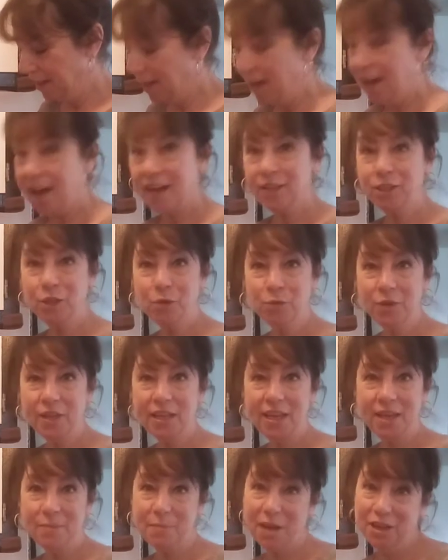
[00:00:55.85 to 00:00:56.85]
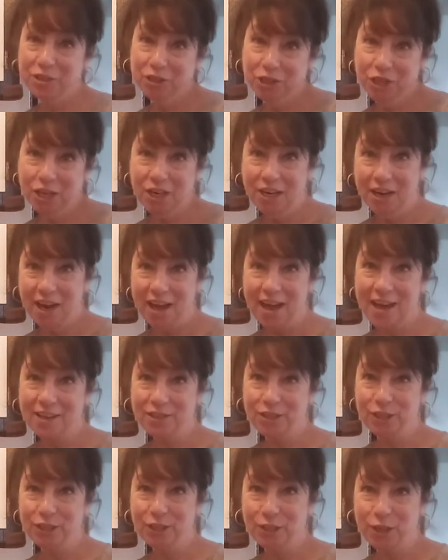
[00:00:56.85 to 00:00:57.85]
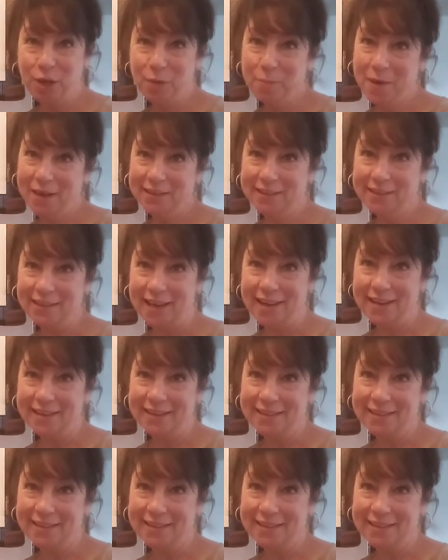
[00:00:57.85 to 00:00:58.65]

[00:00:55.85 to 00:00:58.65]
I don't really measure, I just go by sight and